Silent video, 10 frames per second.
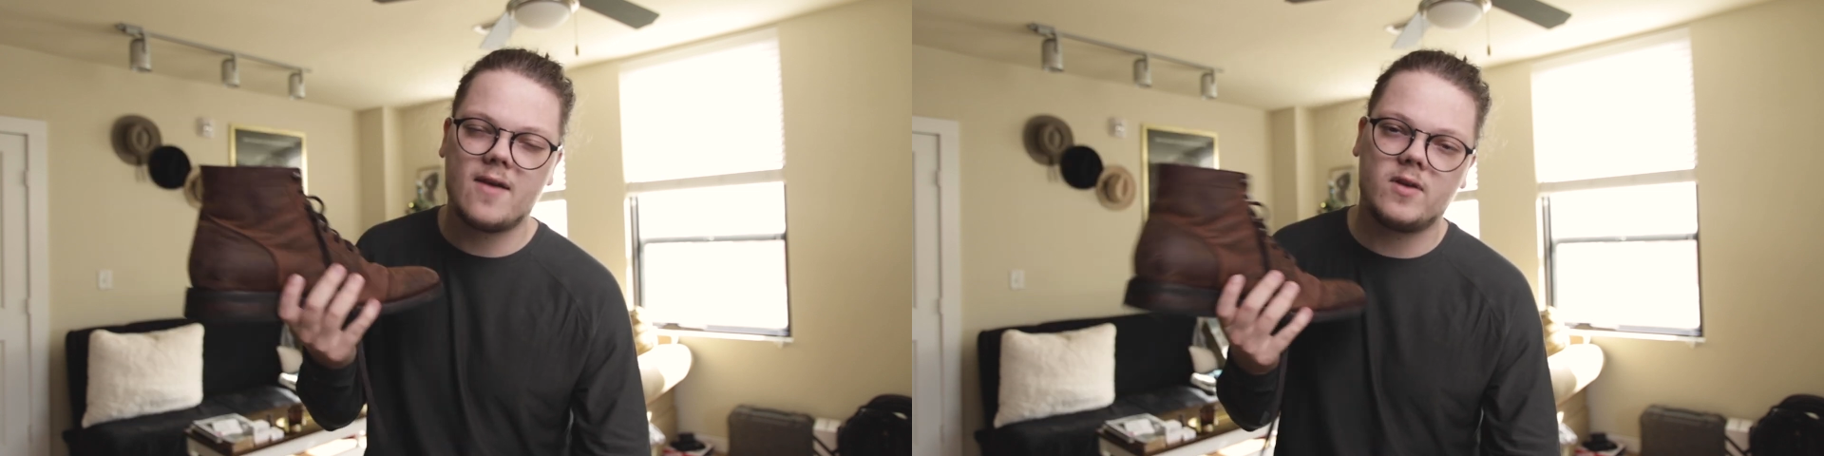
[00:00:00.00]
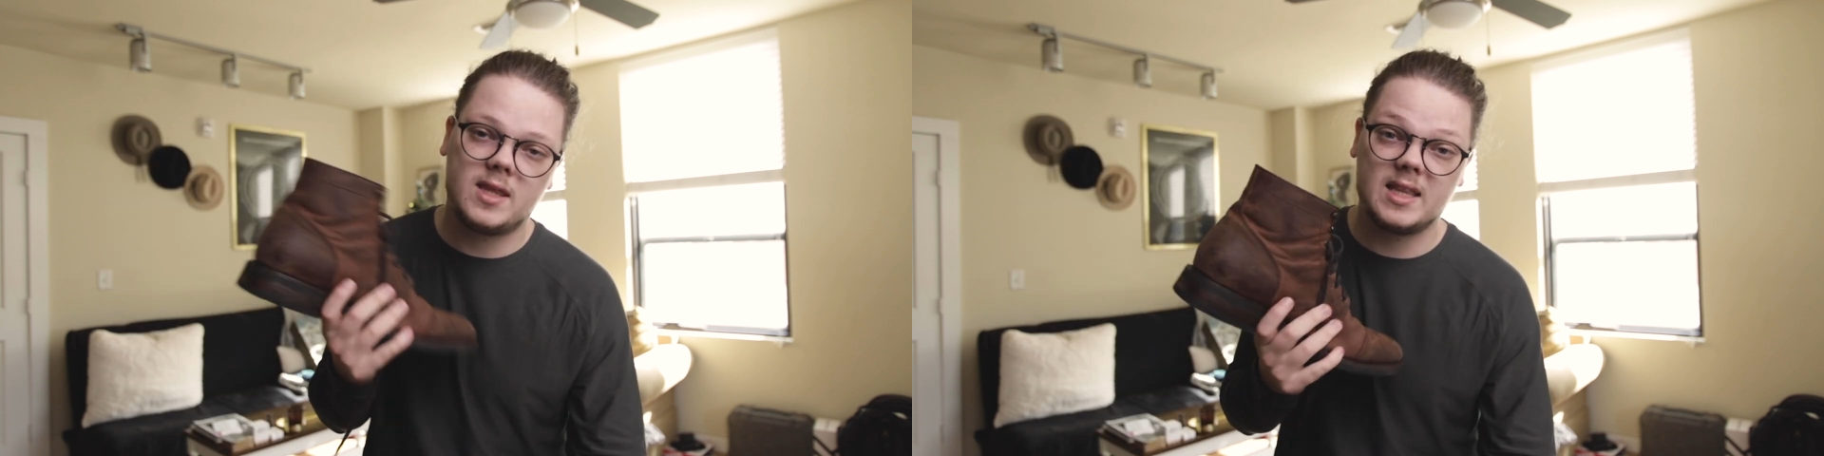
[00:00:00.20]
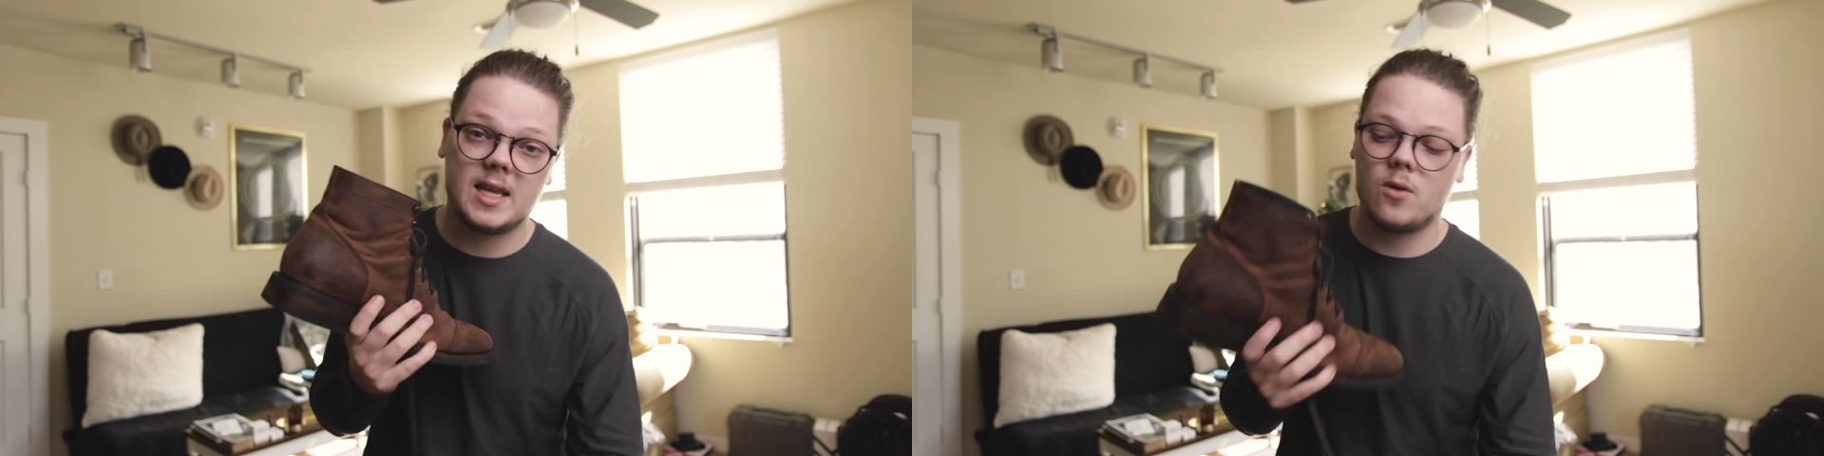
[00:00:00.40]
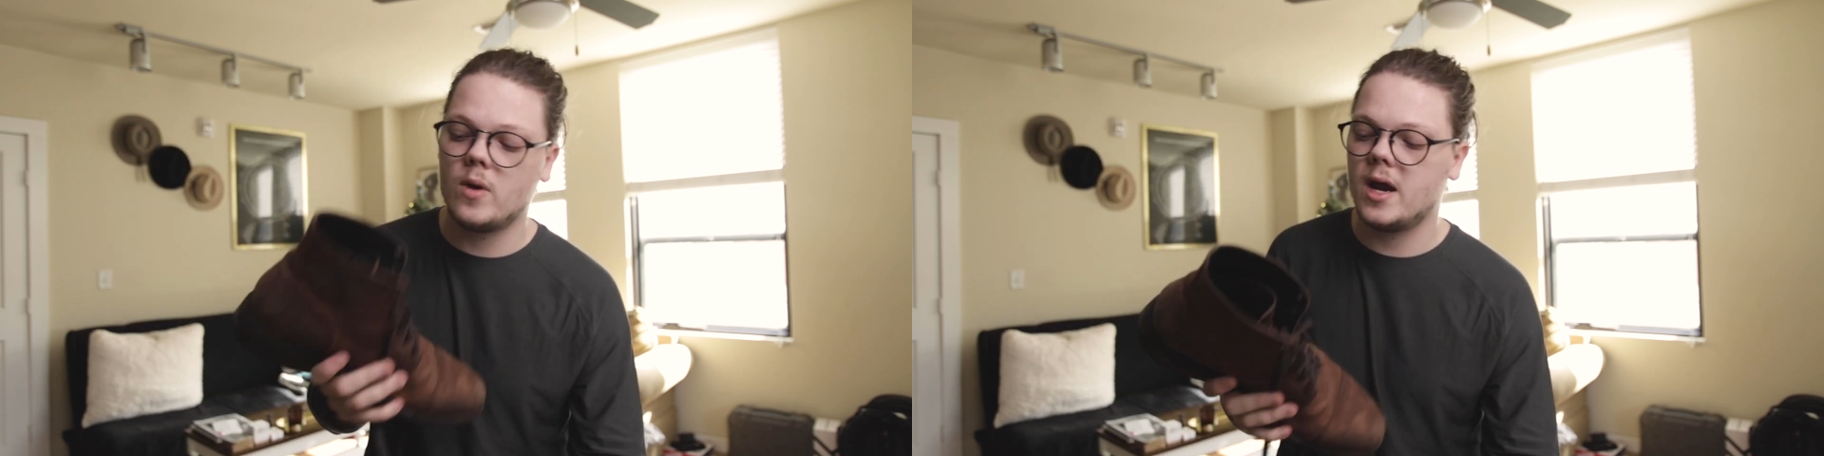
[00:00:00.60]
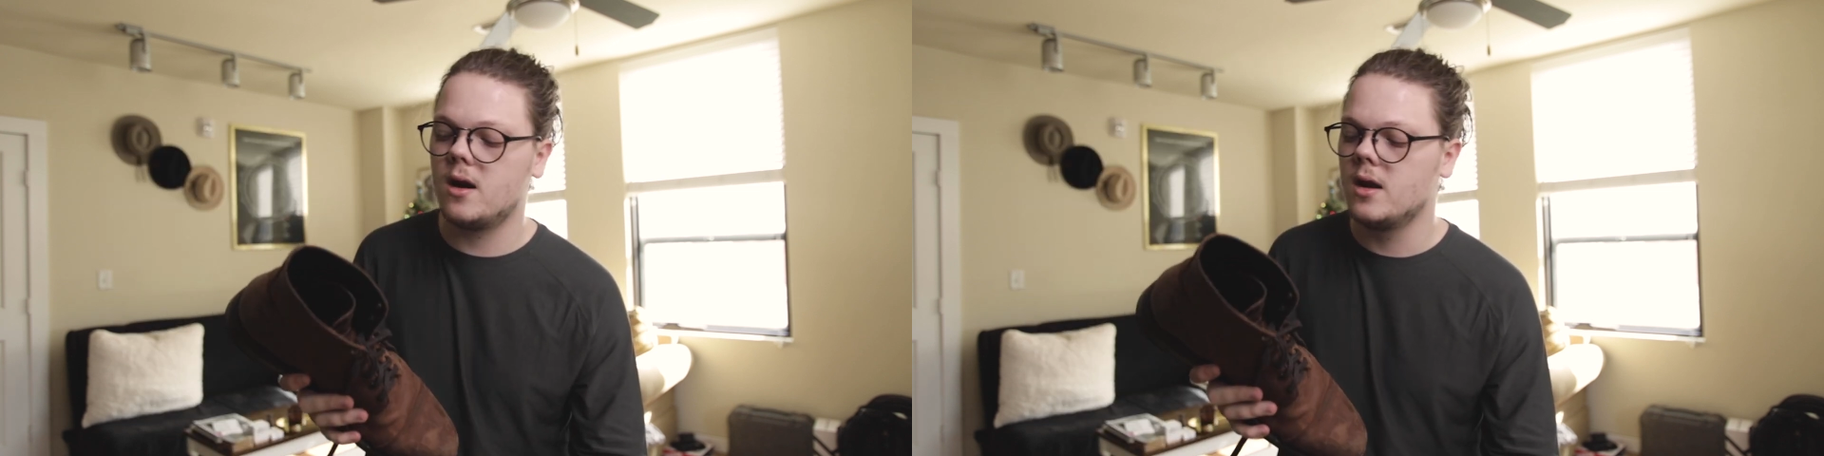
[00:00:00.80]
everything that I
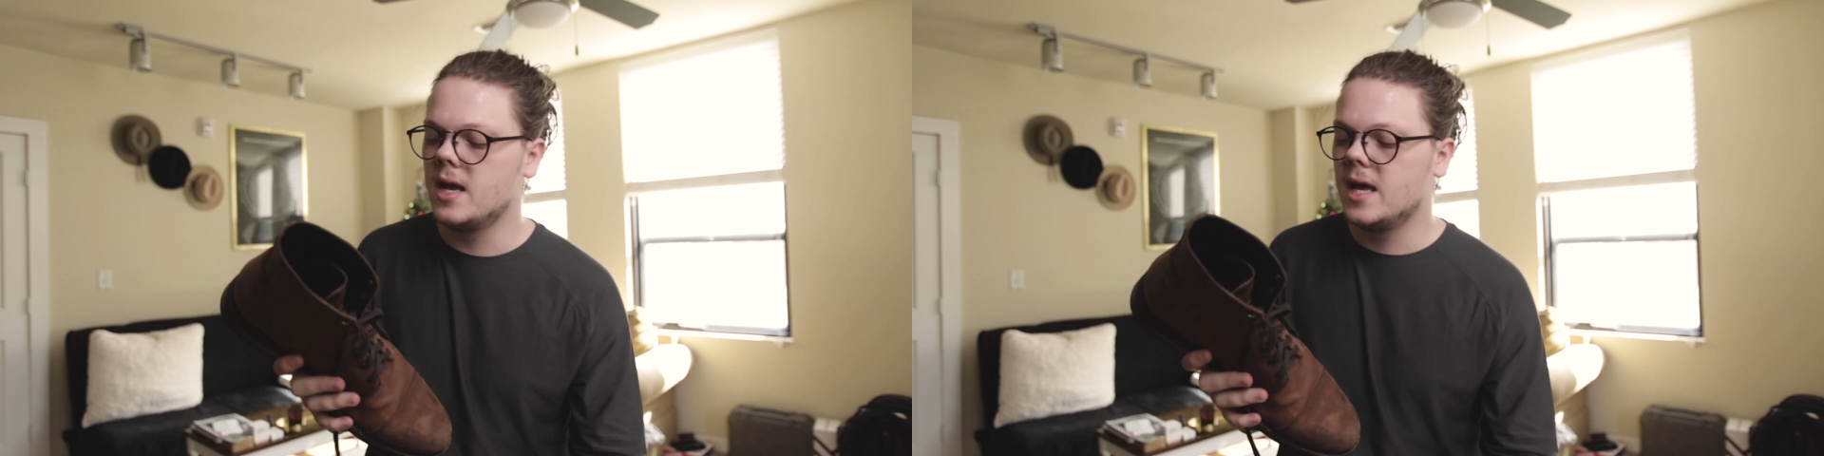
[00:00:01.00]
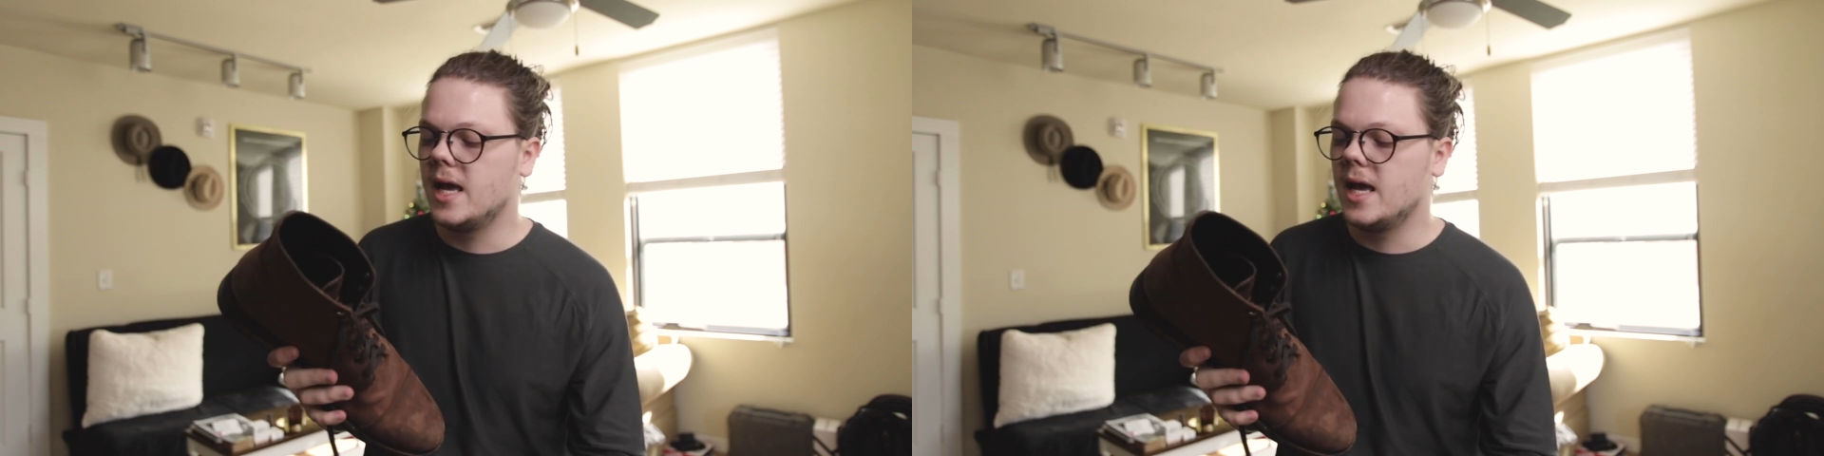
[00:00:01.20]
wear.